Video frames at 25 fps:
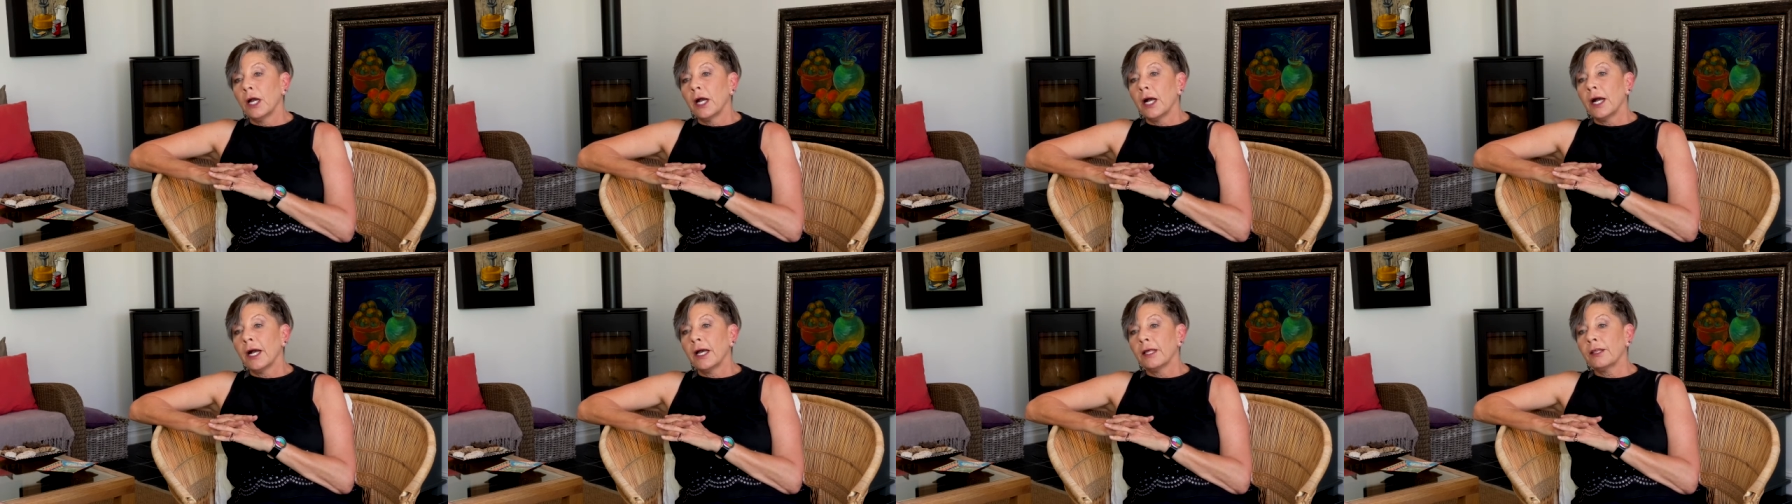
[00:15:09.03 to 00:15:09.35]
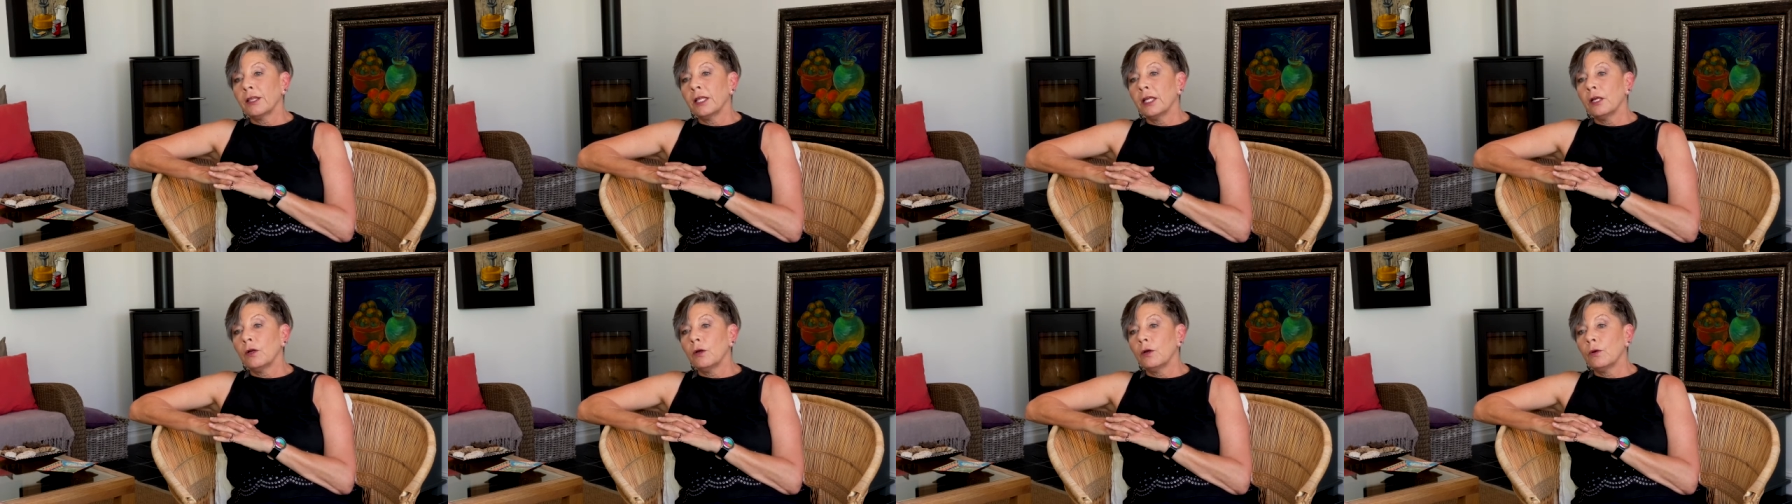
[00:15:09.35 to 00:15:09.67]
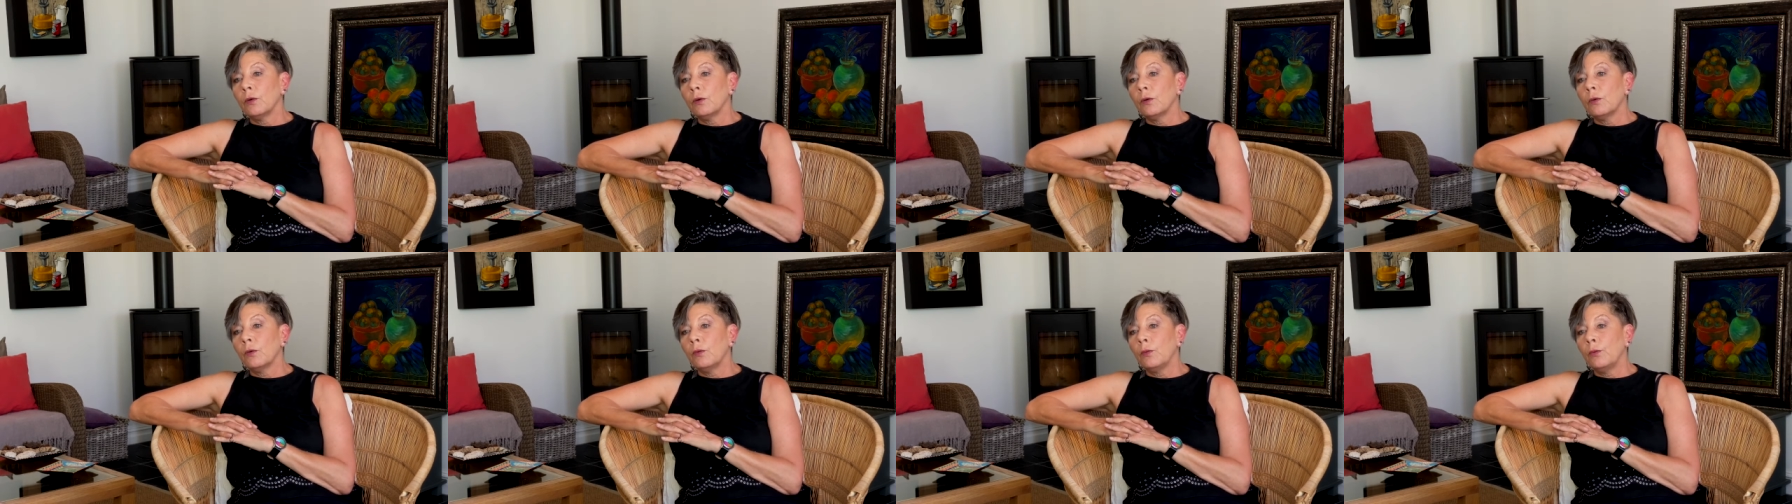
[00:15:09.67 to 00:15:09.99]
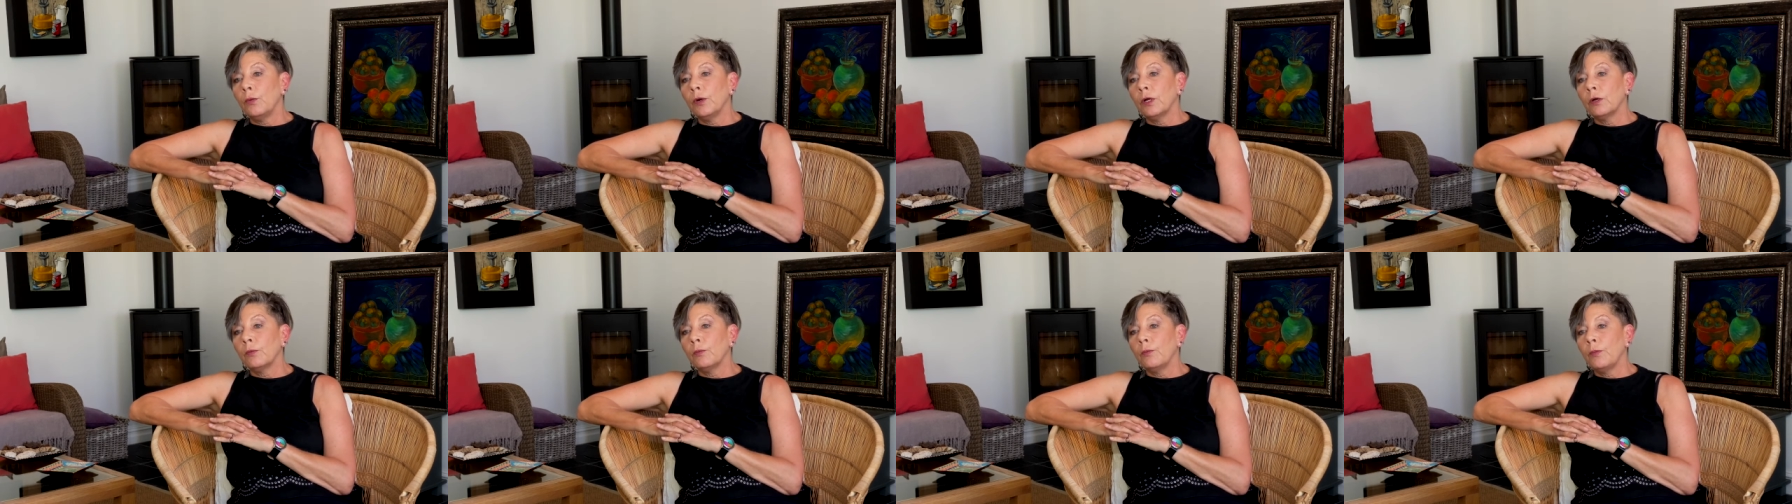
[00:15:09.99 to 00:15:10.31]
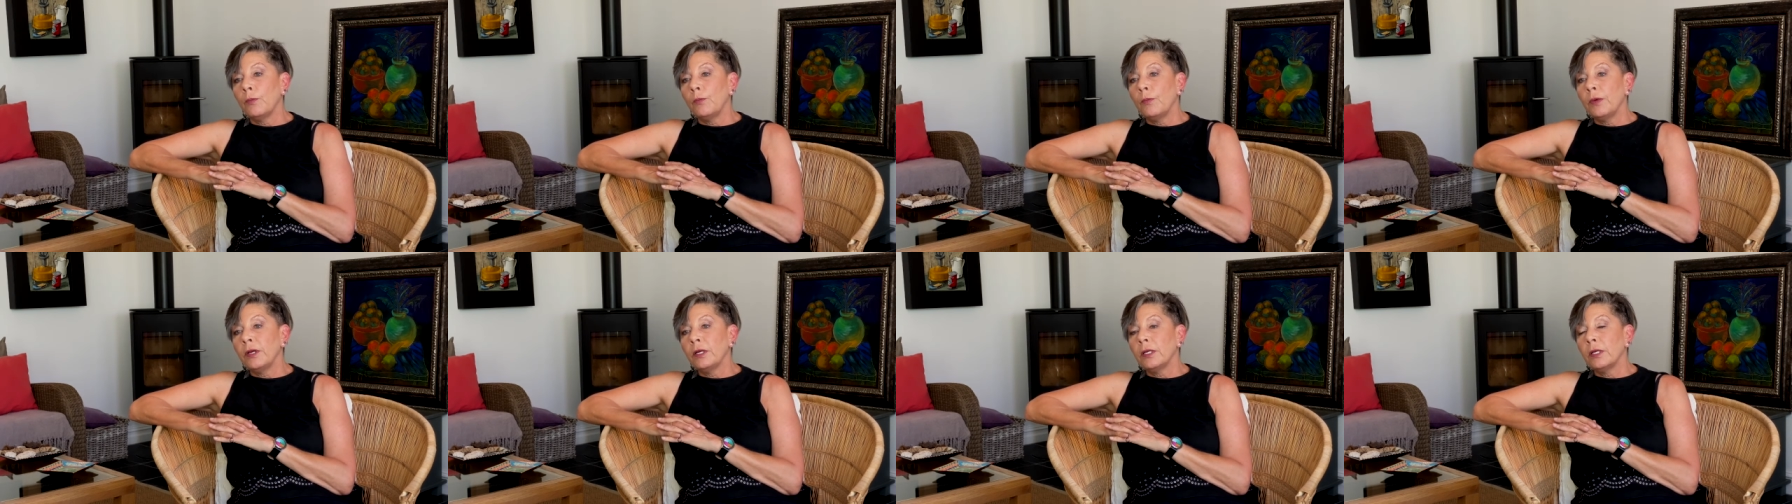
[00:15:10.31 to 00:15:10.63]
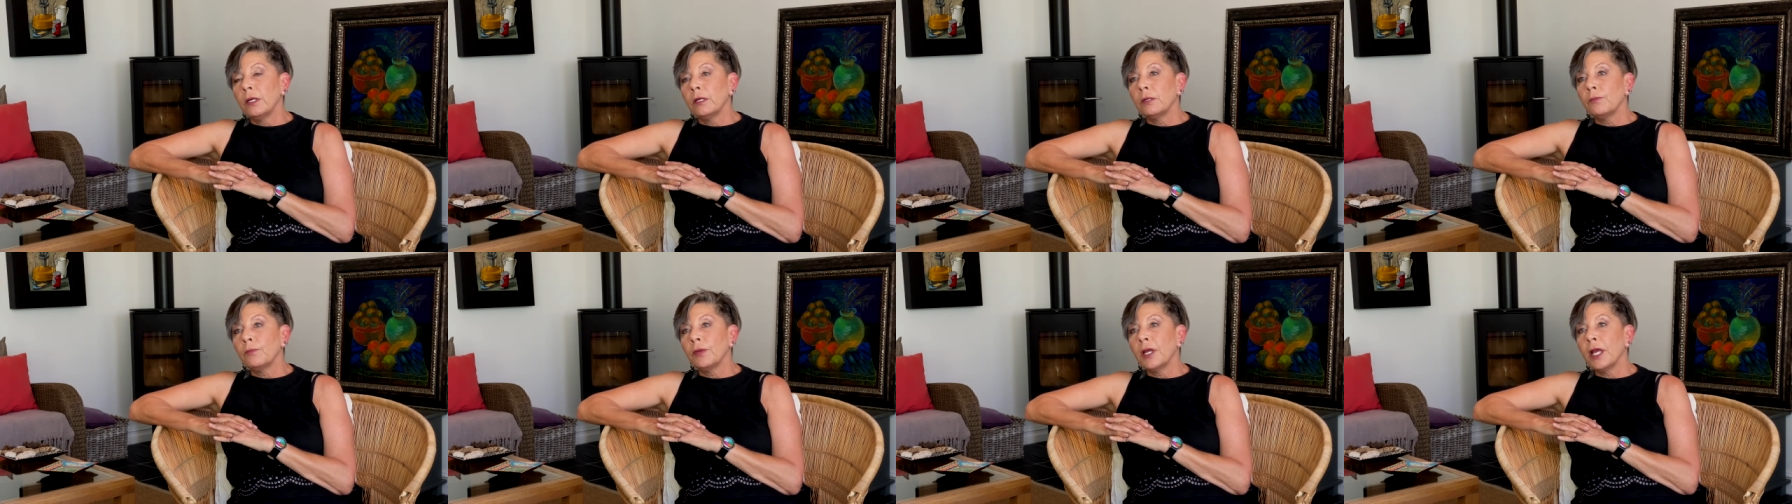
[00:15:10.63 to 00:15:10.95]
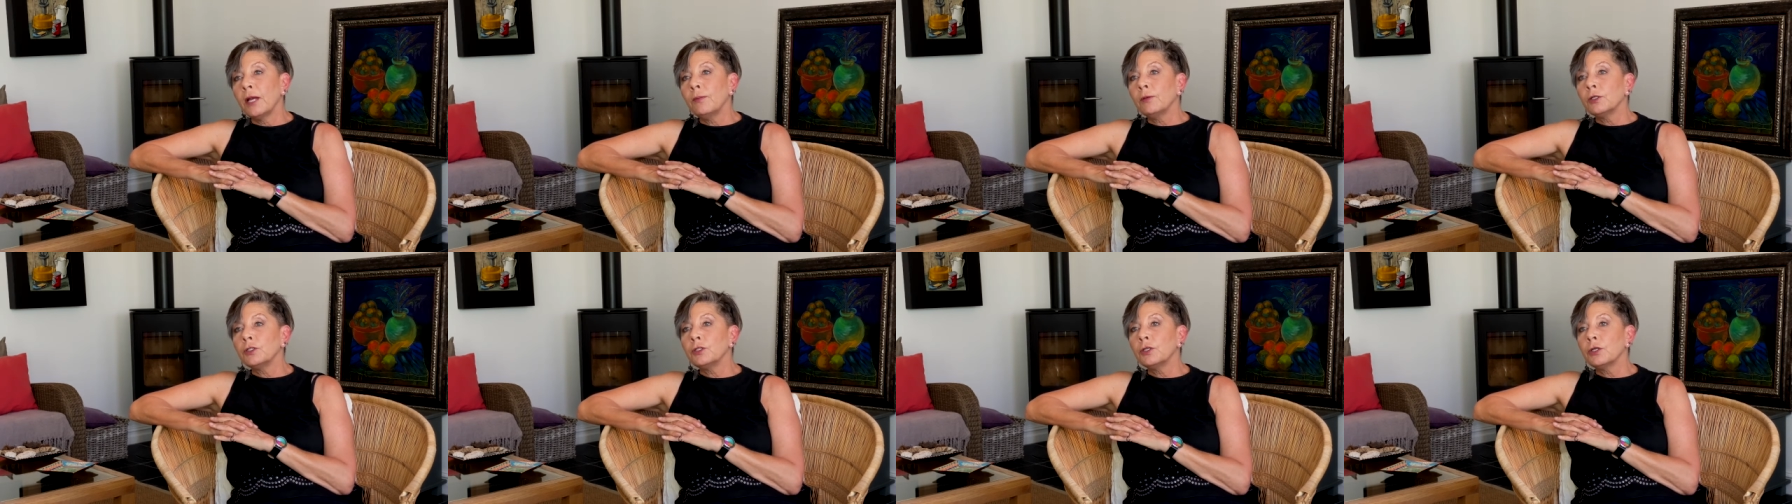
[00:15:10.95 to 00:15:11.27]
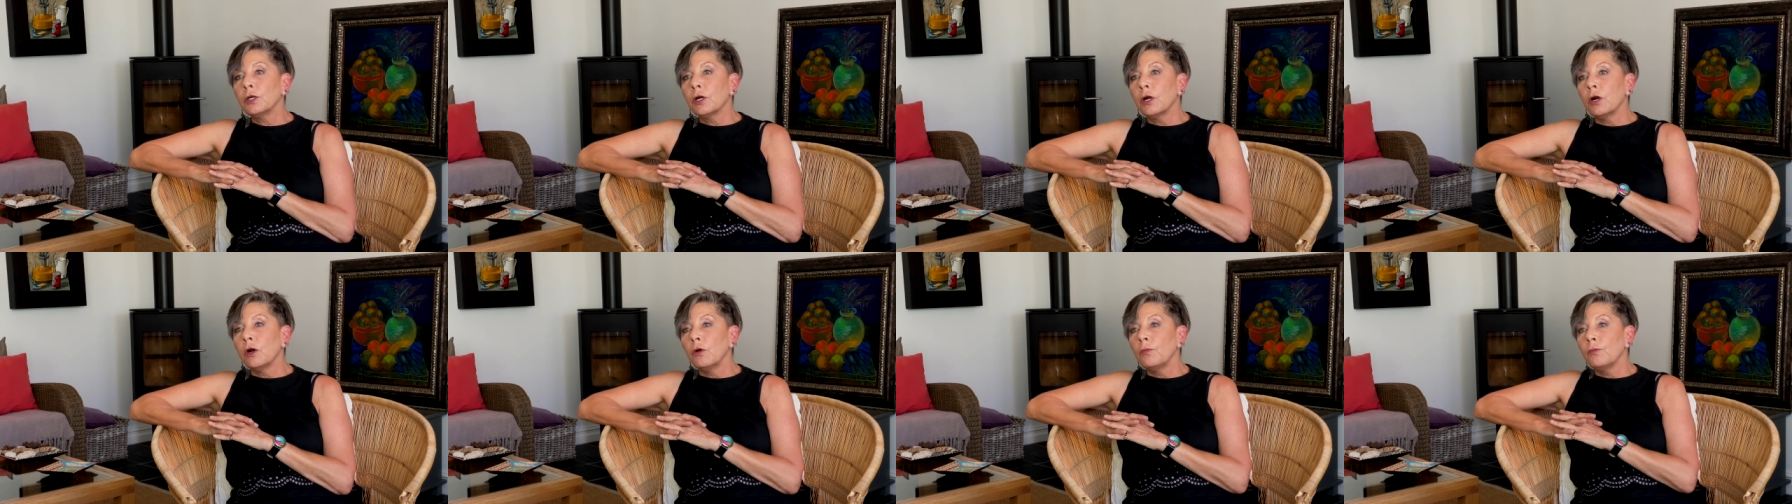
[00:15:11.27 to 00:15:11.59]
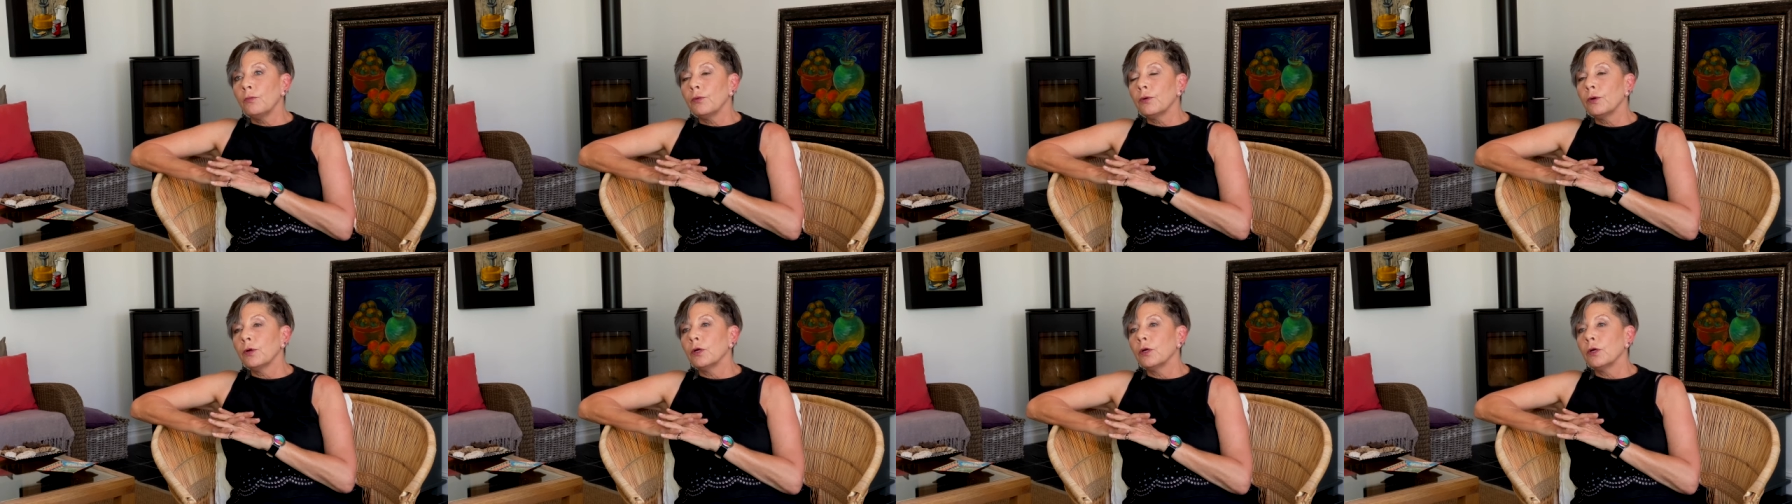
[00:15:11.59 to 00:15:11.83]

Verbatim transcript: I think we'll be able to cope